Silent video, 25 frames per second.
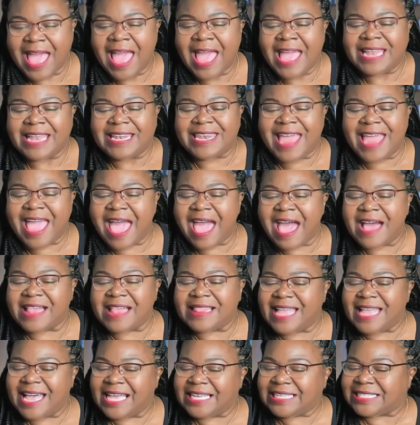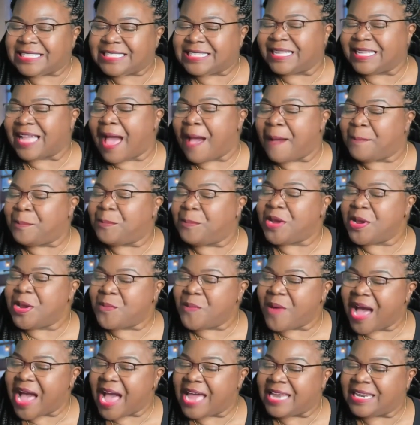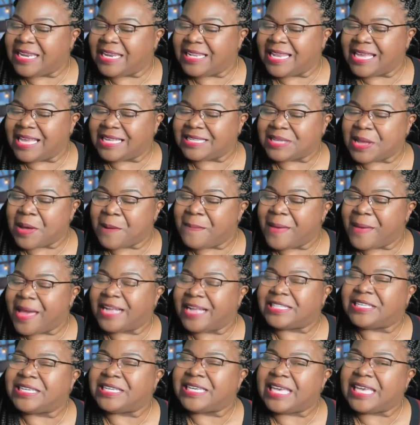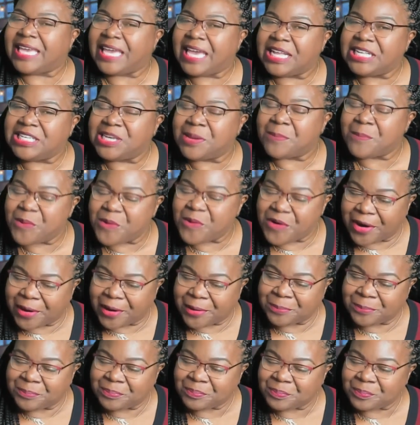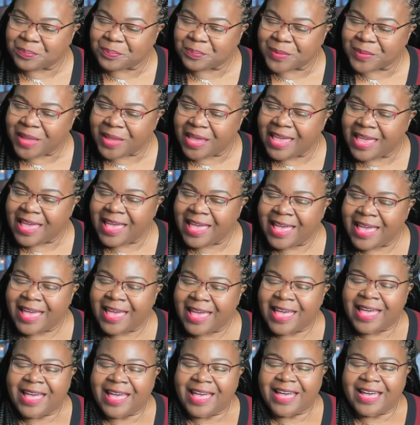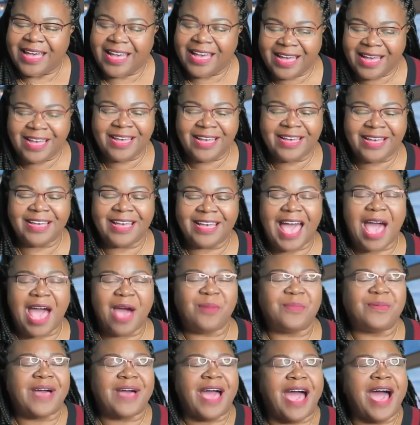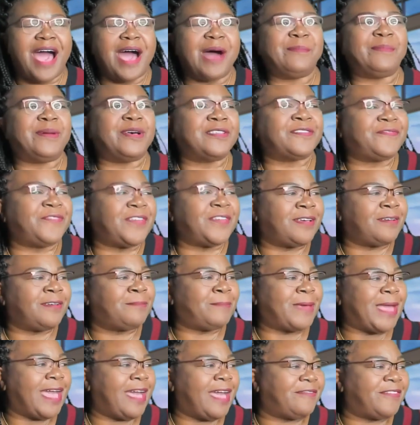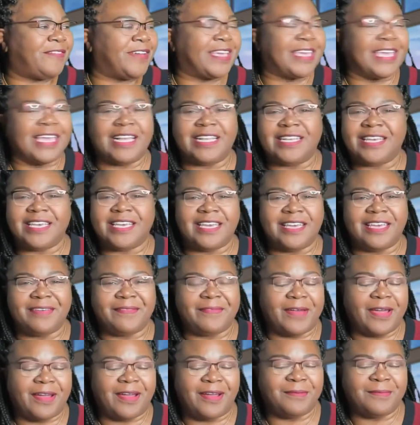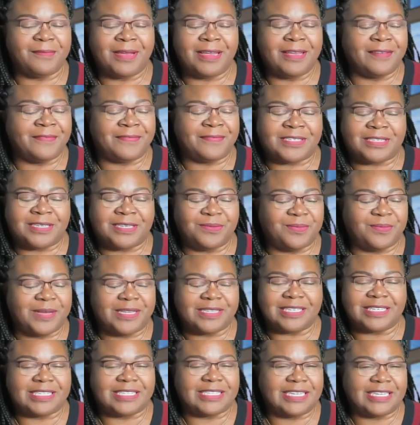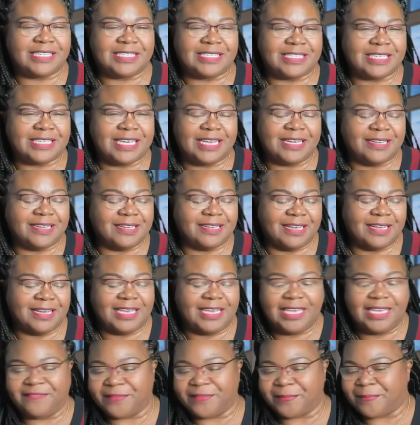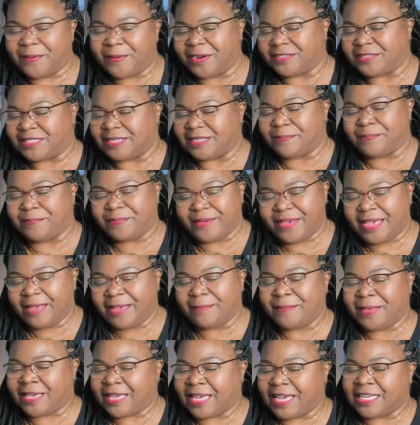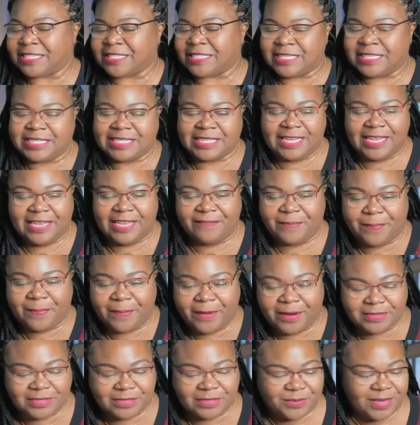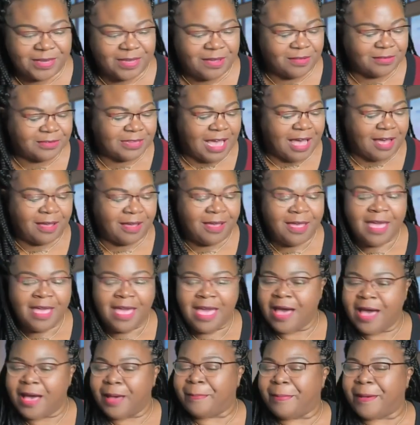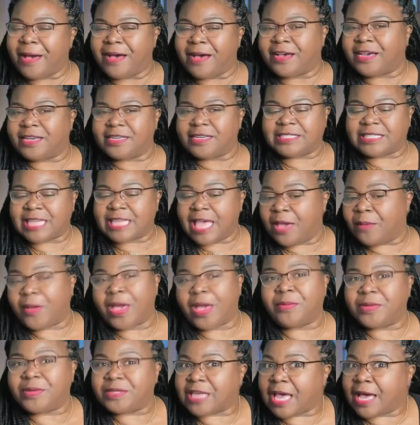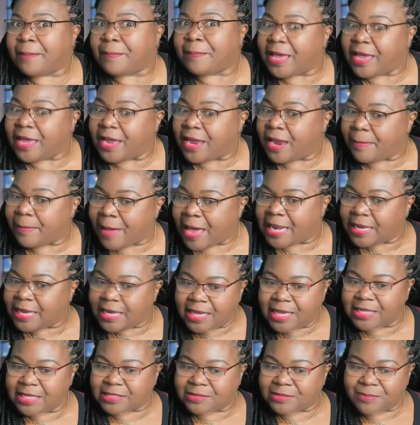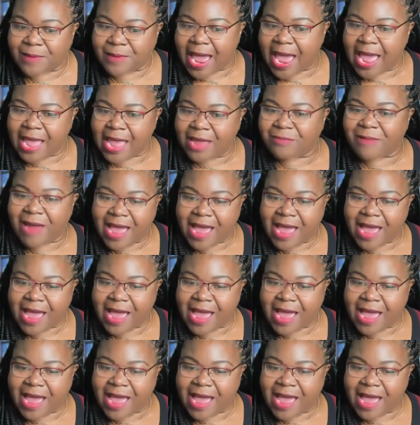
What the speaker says: Now, I'm rewinding. Let's go back to Kenya Moore. I would almost feel bad for Kenya if she wasn't such a evil person, but because she's an evil person, we gonna talk about her the same way we talk about everybody else, right?